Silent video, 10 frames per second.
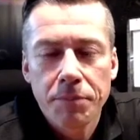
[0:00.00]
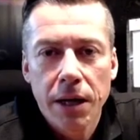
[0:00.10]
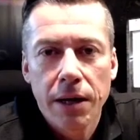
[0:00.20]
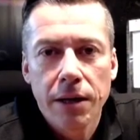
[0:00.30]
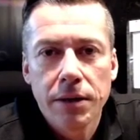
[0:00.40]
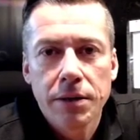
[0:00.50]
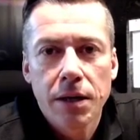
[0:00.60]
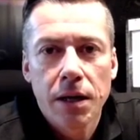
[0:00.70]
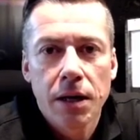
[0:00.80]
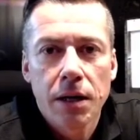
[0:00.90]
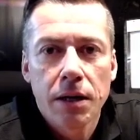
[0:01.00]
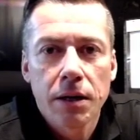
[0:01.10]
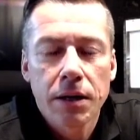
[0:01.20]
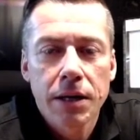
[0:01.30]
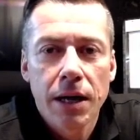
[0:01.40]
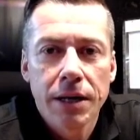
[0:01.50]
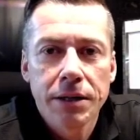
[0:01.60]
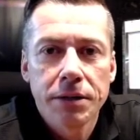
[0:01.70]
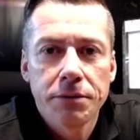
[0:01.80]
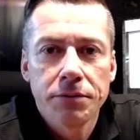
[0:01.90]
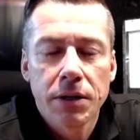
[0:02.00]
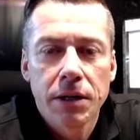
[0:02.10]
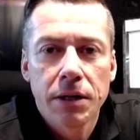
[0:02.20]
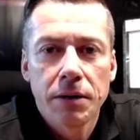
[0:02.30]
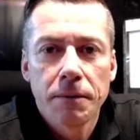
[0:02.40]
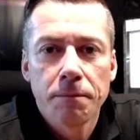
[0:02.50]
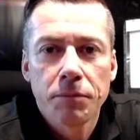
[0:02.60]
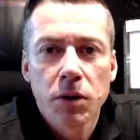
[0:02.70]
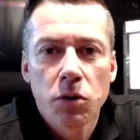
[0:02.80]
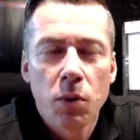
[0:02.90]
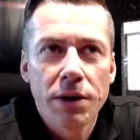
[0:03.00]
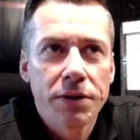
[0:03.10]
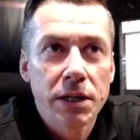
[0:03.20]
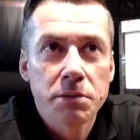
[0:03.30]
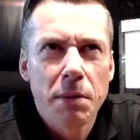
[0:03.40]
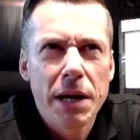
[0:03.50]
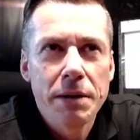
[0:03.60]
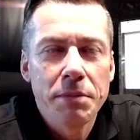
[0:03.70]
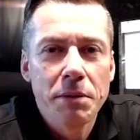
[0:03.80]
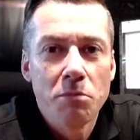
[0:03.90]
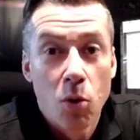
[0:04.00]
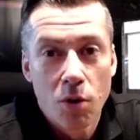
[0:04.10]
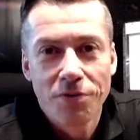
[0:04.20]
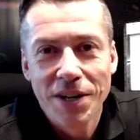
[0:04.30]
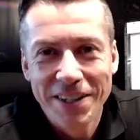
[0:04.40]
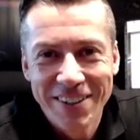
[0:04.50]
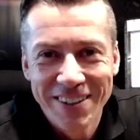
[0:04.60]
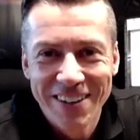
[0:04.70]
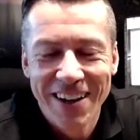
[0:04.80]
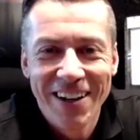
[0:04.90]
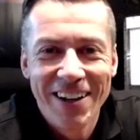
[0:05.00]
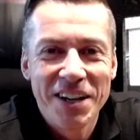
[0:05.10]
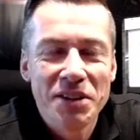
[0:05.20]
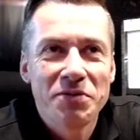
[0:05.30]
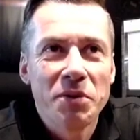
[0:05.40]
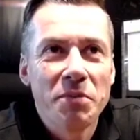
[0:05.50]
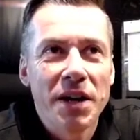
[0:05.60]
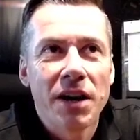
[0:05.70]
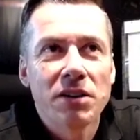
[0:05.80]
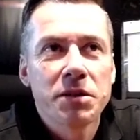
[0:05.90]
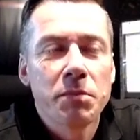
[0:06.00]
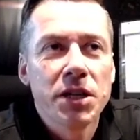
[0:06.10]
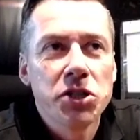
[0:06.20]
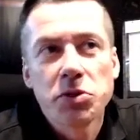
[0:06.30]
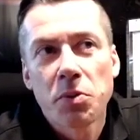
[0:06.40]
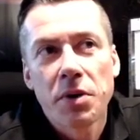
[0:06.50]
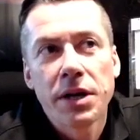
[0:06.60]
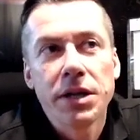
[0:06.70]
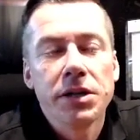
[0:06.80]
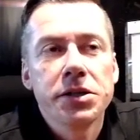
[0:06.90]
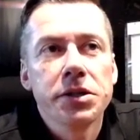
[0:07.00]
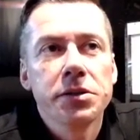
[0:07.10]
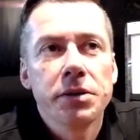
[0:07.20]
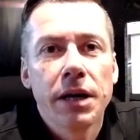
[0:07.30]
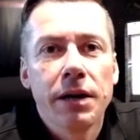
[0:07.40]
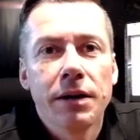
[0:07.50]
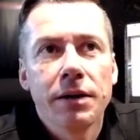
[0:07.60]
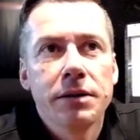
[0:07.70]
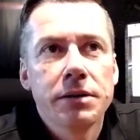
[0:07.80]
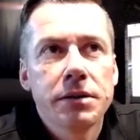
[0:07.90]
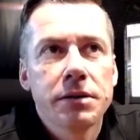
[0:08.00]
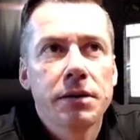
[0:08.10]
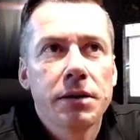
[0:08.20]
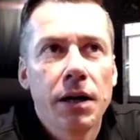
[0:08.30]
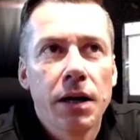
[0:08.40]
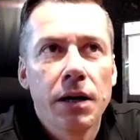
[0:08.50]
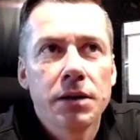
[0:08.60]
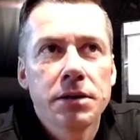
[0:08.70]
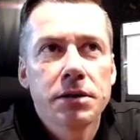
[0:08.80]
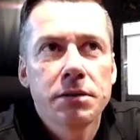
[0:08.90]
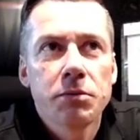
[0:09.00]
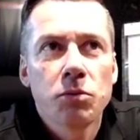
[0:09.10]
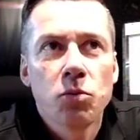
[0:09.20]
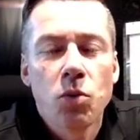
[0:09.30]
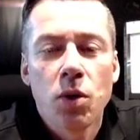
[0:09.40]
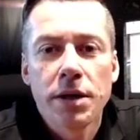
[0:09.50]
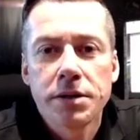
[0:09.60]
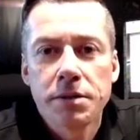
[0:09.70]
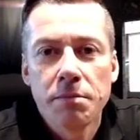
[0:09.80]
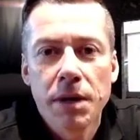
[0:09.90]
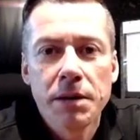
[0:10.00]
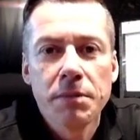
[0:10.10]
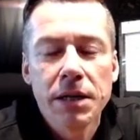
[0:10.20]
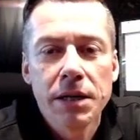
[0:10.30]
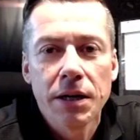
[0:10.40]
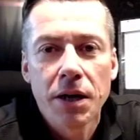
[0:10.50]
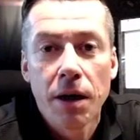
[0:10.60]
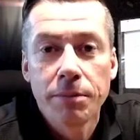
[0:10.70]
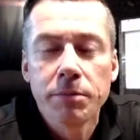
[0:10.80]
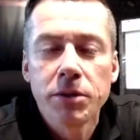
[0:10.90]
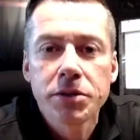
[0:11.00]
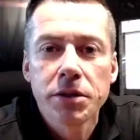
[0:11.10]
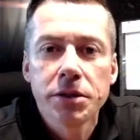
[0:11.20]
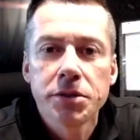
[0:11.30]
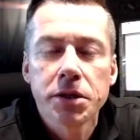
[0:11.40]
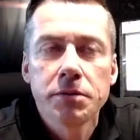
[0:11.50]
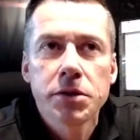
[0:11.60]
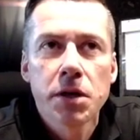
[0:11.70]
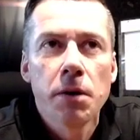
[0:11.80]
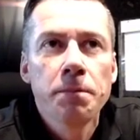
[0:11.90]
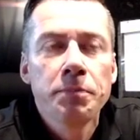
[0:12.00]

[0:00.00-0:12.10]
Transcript: and the way things may be morphing from there, some issues we're running into, and uh, what may be an optimal solution. So,